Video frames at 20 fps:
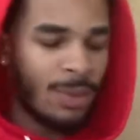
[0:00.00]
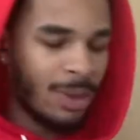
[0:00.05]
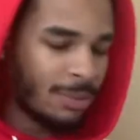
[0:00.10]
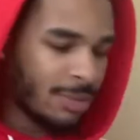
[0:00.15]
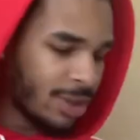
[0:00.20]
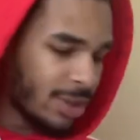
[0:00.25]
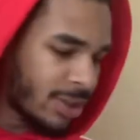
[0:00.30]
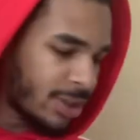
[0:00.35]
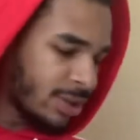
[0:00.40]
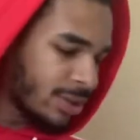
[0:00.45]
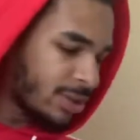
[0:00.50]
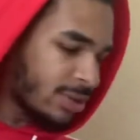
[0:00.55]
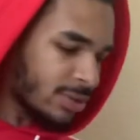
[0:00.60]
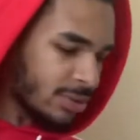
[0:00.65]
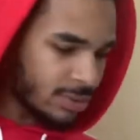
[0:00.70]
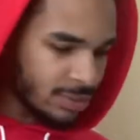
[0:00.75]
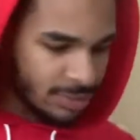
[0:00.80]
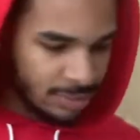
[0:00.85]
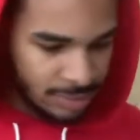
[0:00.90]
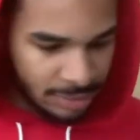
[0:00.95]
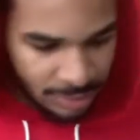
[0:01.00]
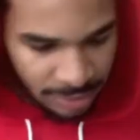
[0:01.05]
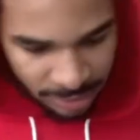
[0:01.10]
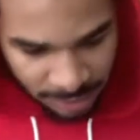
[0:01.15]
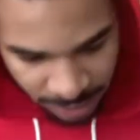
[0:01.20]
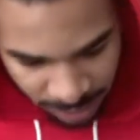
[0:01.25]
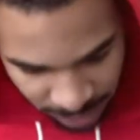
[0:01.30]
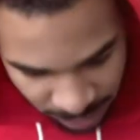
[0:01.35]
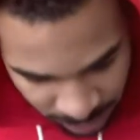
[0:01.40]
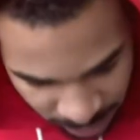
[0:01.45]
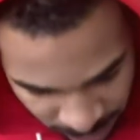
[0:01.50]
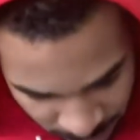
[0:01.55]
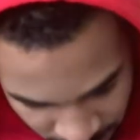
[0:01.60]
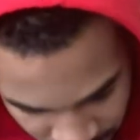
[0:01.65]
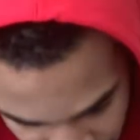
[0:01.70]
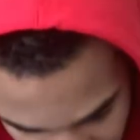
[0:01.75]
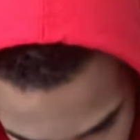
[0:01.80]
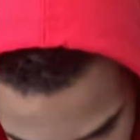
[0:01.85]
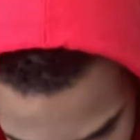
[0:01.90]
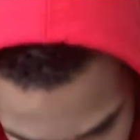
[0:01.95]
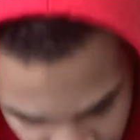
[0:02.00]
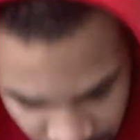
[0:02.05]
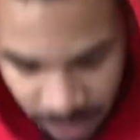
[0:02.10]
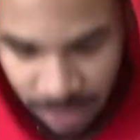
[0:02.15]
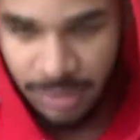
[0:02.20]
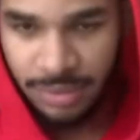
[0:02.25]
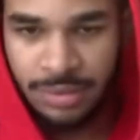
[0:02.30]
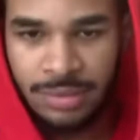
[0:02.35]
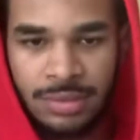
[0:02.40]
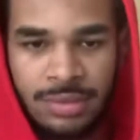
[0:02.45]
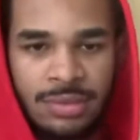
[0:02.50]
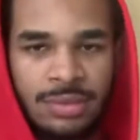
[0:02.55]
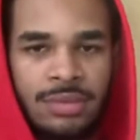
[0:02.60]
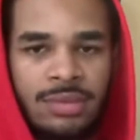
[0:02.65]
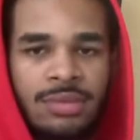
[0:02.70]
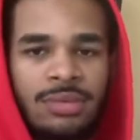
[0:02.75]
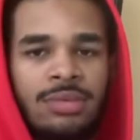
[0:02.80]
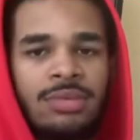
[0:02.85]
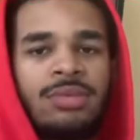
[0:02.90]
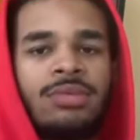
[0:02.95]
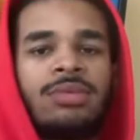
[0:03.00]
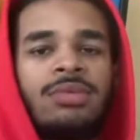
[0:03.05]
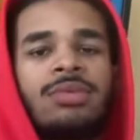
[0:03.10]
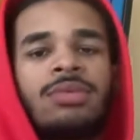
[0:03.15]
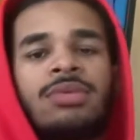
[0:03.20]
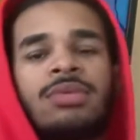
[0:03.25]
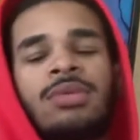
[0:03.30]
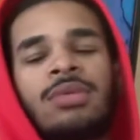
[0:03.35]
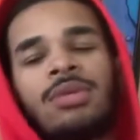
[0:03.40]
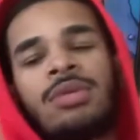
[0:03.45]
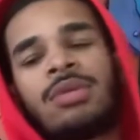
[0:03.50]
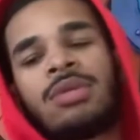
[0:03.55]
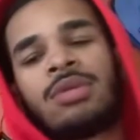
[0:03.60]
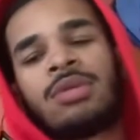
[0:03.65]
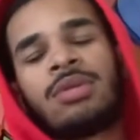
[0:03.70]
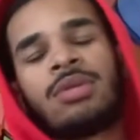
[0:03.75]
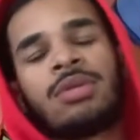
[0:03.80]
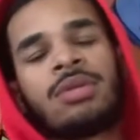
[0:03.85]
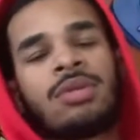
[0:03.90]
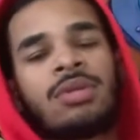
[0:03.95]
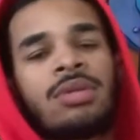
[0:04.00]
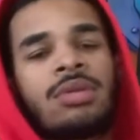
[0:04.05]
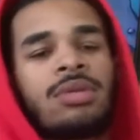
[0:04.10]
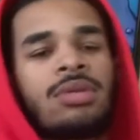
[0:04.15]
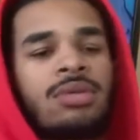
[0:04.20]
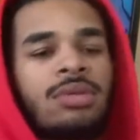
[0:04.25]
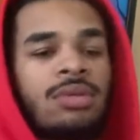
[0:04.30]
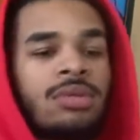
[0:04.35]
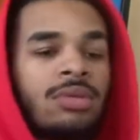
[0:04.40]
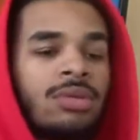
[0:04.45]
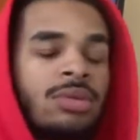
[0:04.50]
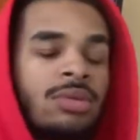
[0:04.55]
The person shown says nothing.